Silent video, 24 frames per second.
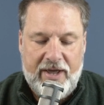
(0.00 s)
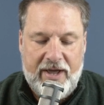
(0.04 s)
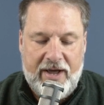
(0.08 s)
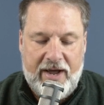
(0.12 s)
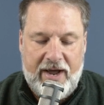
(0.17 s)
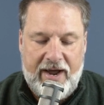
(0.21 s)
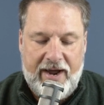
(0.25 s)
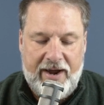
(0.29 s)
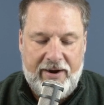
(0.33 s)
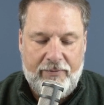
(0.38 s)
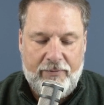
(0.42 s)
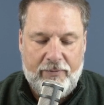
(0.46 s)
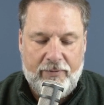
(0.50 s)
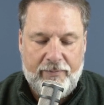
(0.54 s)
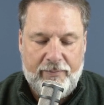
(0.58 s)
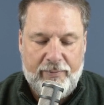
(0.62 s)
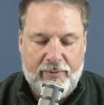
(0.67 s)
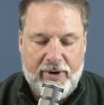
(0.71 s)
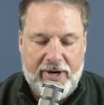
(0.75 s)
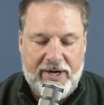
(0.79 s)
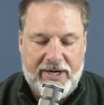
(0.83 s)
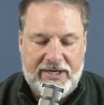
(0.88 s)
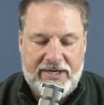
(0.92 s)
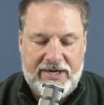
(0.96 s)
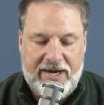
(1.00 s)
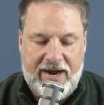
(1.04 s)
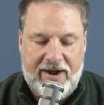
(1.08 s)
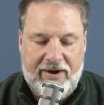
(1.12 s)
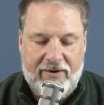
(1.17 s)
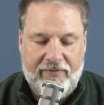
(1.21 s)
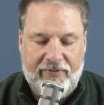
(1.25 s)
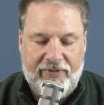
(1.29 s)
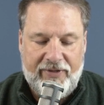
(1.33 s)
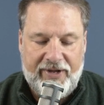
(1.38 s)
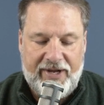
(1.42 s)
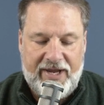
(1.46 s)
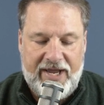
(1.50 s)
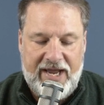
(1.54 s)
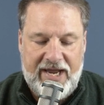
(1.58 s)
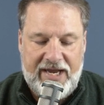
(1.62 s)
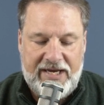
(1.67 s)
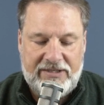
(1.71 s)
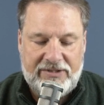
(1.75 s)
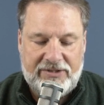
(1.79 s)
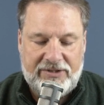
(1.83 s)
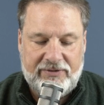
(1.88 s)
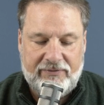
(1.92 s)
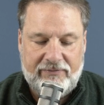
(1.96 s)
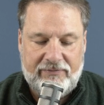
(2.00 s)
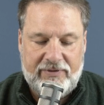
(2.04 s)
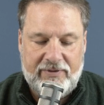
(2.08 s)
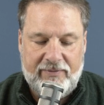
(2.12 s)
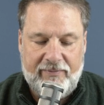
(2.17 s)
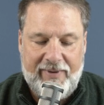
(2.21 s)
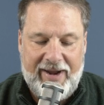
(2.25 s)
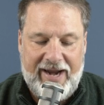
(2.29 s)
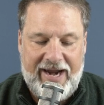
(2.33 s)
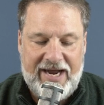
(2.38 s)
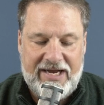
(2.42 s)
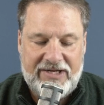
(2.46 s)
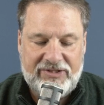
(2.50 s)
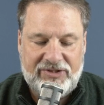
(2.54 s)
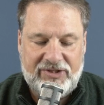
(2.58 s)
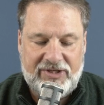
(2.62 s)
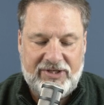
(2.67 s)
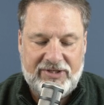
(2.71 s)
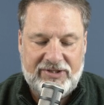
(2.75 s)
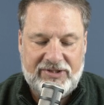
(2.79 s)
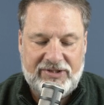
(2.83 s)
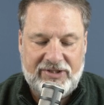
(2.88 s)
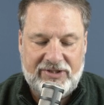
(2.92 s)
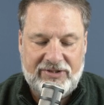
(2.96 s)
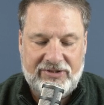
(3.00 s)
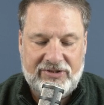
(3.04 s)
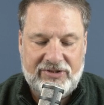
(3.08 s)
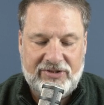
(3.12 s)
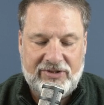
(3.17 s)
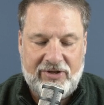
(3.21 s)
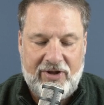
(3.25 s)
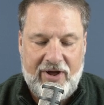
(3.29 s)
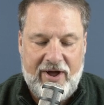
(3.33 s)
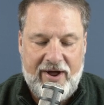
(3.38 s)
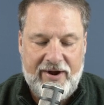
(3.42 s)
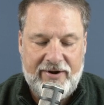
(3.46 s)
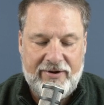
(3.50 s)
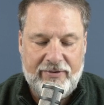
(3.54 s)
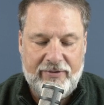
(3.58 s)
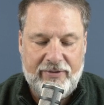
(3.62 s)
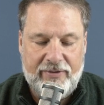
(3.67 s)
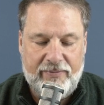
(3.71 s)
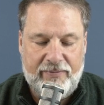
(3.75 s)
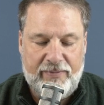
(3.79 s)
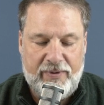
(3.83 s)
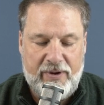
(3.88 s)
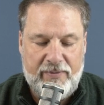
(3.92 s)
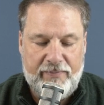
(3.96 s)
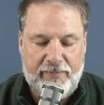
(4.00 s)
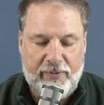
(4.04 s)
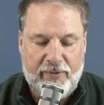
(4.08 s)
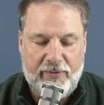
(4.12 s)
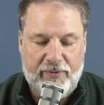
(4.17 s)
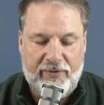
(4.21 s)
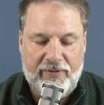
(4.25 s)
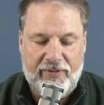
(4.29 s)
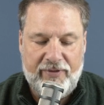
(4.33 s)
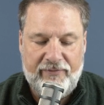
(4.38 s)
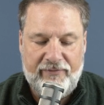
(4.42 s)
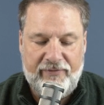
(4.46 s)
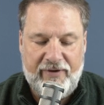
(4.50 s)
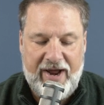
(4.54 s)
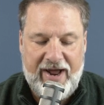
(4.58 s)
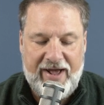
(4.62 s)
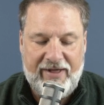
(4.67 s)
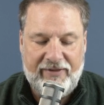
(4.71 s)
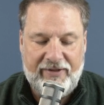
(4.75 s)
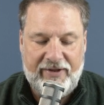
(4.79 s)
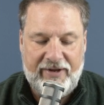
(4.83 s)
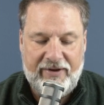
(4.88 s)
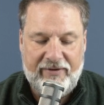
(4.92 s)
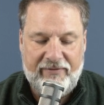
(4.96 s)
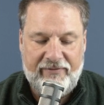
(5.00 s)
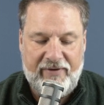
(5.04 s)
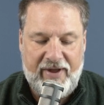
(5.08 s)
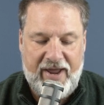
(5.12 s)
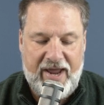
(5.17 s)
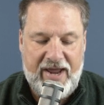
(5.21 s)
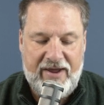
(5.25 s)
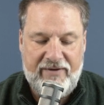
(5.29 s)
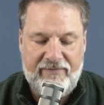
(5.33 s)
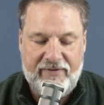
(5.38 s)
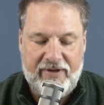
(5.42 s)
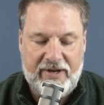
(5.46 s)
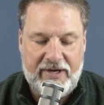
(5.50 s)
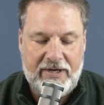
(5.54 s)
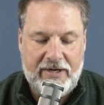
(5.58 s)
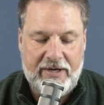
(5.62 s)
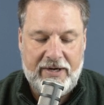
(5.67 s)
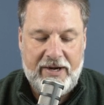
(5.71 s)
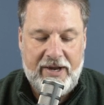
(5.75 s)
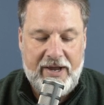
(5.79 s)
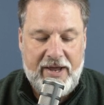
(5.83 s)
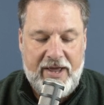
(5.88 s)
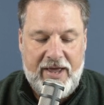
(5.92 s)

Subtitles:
I will bring down the gates of Damascus and slaughter the people in the valley of Avon.